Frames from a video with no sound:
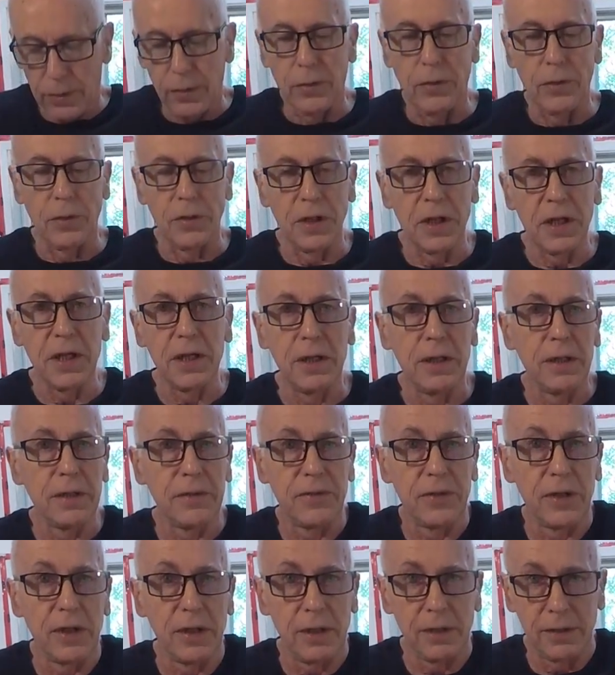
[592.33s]
you need,
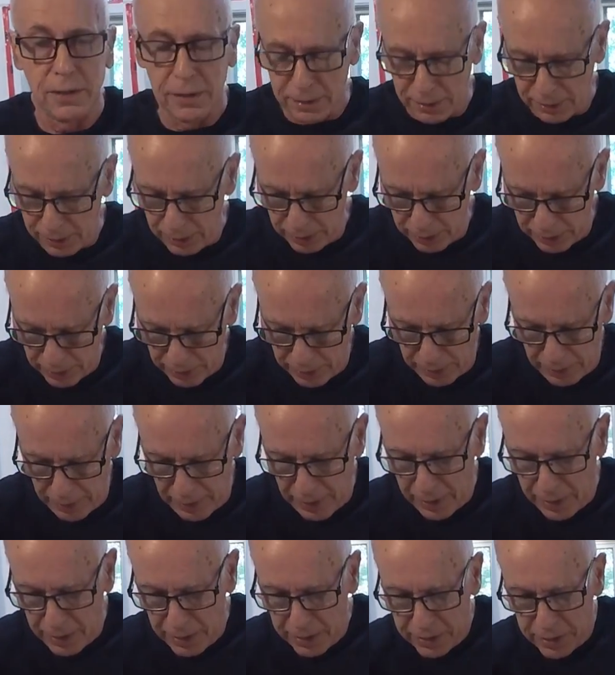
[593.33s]
then
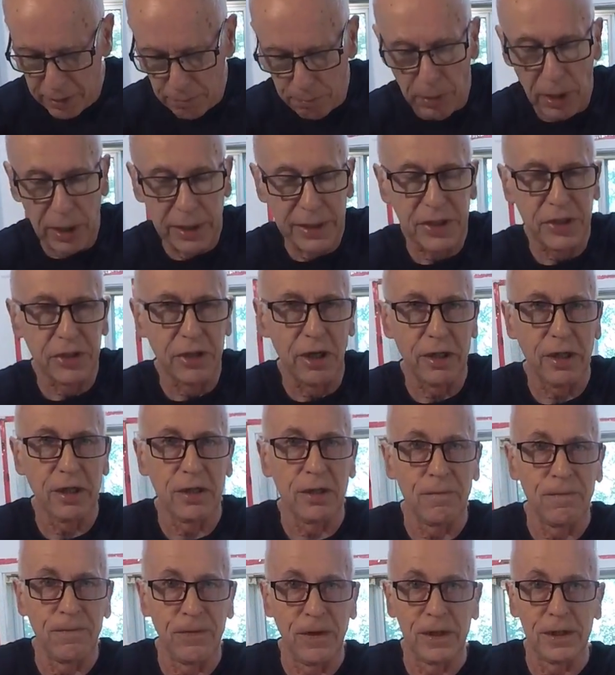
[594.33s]
your body's not
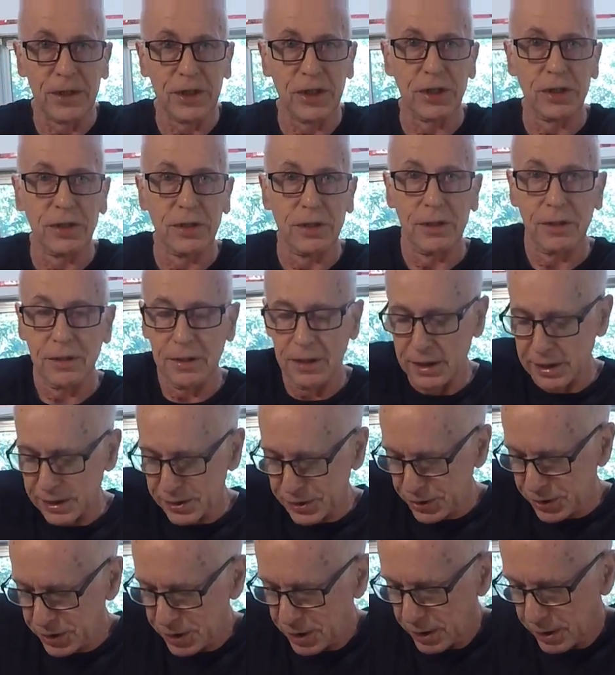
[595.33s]
going to function. You're going to get
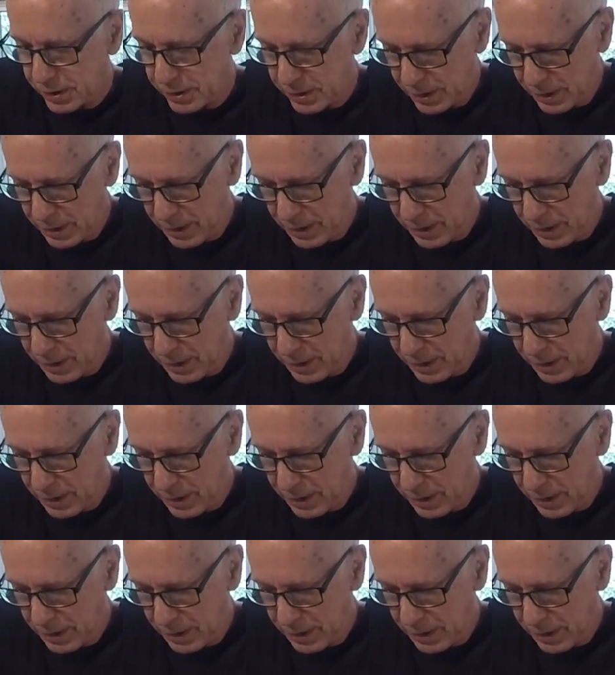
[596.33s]
sick.